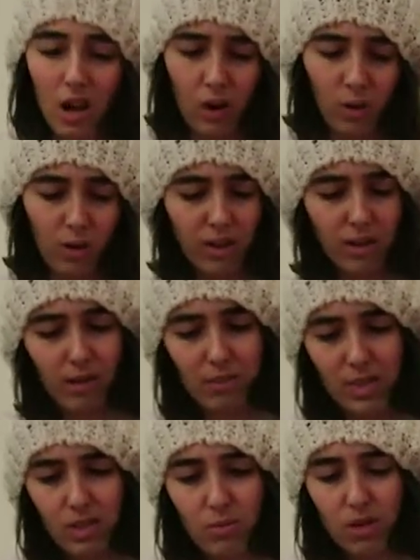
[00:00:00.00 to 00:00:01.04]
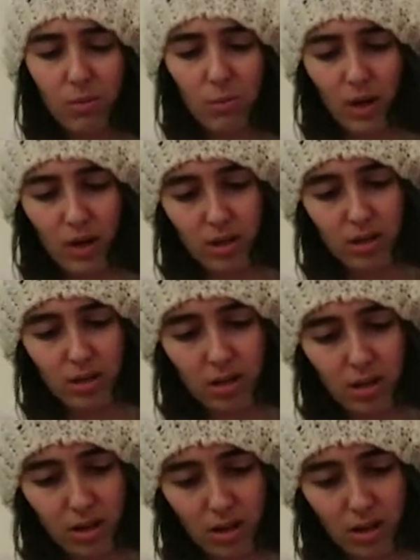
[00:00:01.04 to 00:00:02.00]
Oh, and let me see what the brand is.